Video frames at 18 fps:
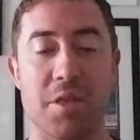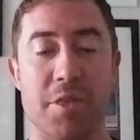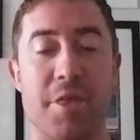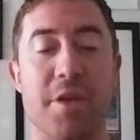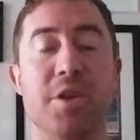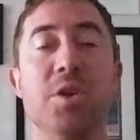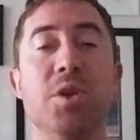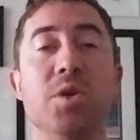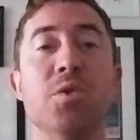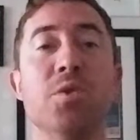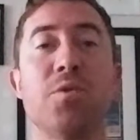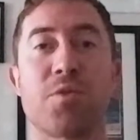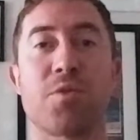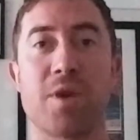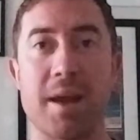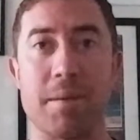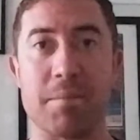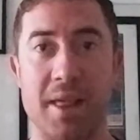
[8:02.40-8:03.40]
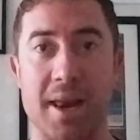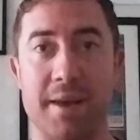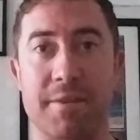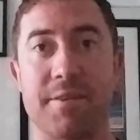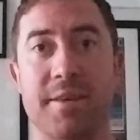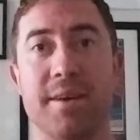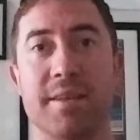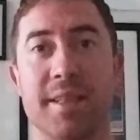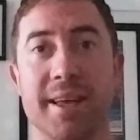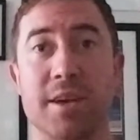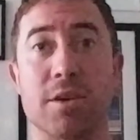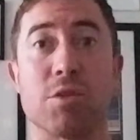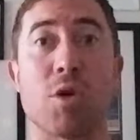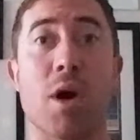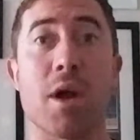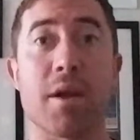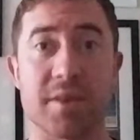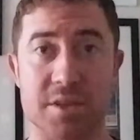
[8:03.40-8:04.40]
the new frame that I feel like a
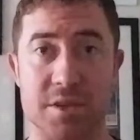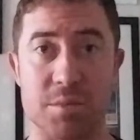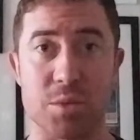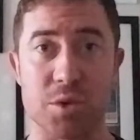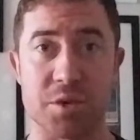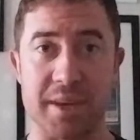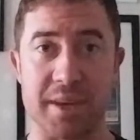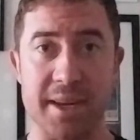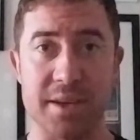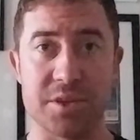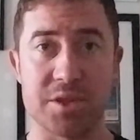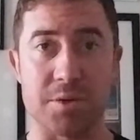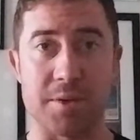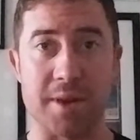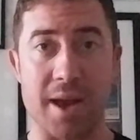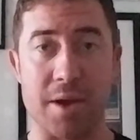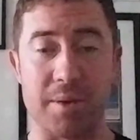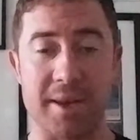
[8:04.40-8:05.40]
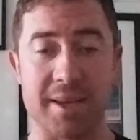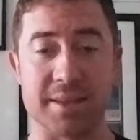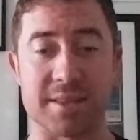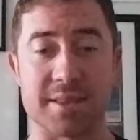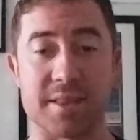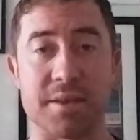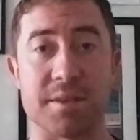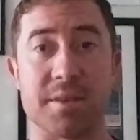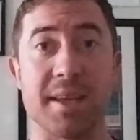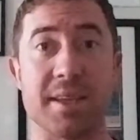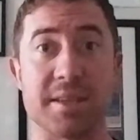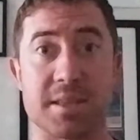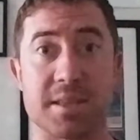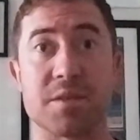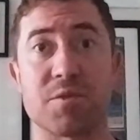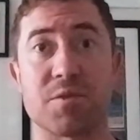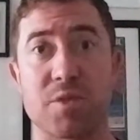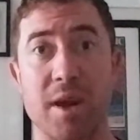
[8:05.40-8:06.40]
lot of us are moving into now is
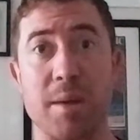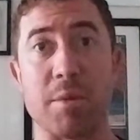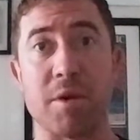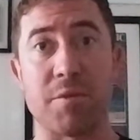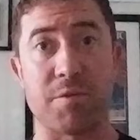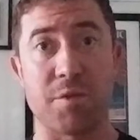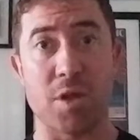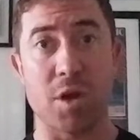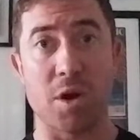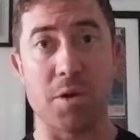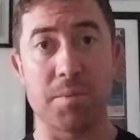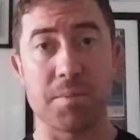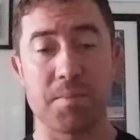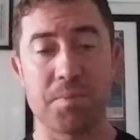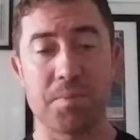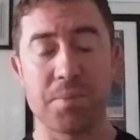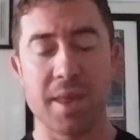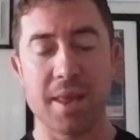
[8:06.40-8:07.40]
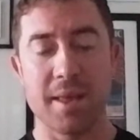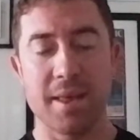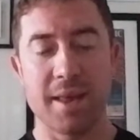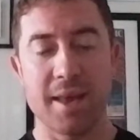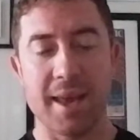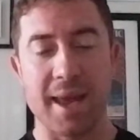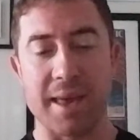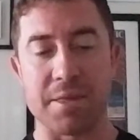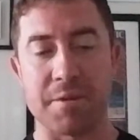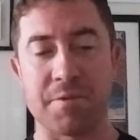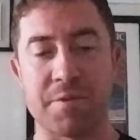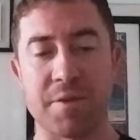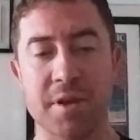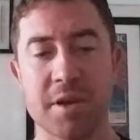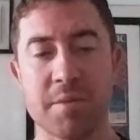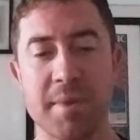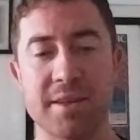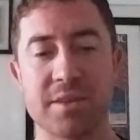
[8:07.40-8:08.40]
this frame of flow. And the
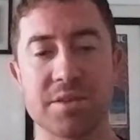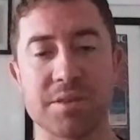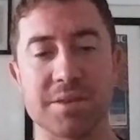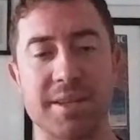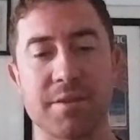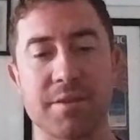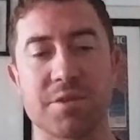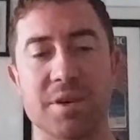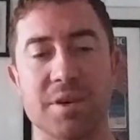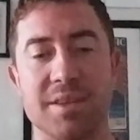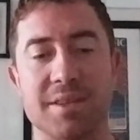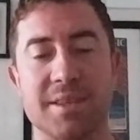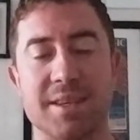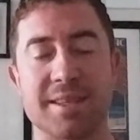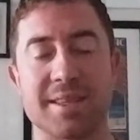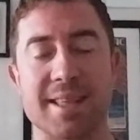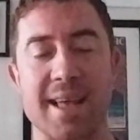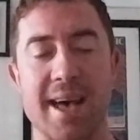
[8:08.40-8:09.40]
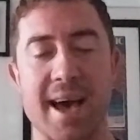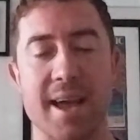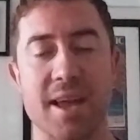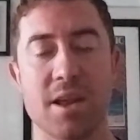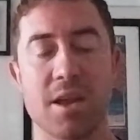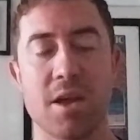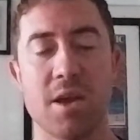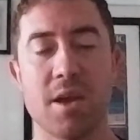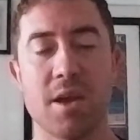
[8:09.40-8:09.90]
fundamental difference is that